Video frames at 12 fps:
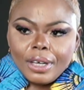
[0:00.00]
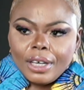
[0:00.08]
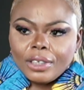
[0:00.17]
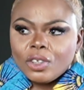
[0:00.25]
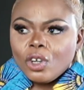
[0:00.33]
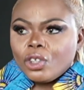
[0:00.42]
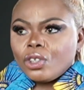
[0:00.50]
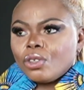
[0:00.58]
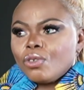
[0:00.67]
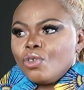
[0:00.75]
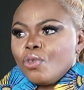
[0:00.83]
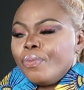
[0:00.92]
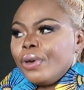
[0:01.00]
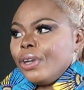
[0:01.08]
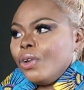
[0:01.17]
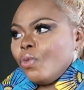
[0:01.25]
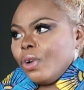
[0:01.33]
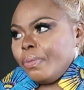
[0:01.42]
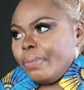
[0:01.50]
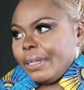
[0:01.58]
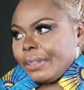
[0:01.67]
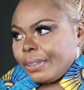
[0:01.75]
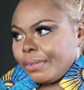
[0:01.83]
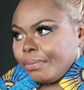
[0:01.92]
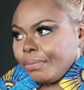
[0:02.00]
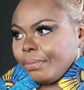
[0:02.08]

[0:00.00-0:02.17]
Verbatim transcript: is not you being in one place.